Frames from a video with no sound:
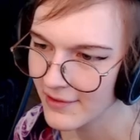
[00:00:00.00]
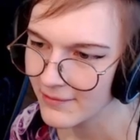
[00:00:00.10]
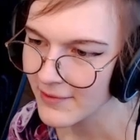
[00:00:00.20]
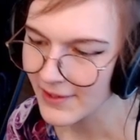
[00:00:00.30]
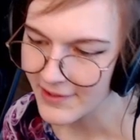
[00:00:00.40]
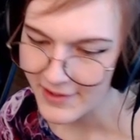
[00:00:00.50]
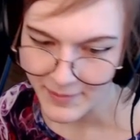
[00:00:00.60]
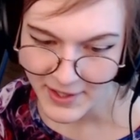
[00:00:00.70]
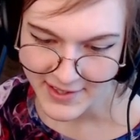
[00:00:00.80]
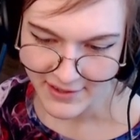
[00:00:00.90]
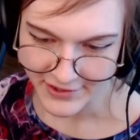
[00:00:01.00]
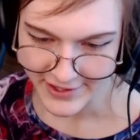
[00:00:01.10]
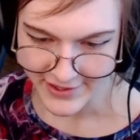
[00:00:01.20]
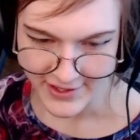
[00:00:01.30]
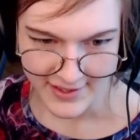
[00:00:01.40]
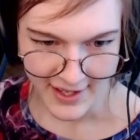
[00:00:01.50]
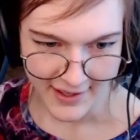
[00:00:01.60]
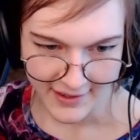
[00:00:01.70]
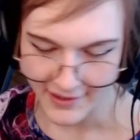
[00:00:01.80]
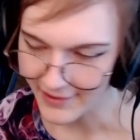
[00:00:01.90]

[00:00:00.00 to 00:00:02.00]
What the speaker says: Well, the biggest difference is just that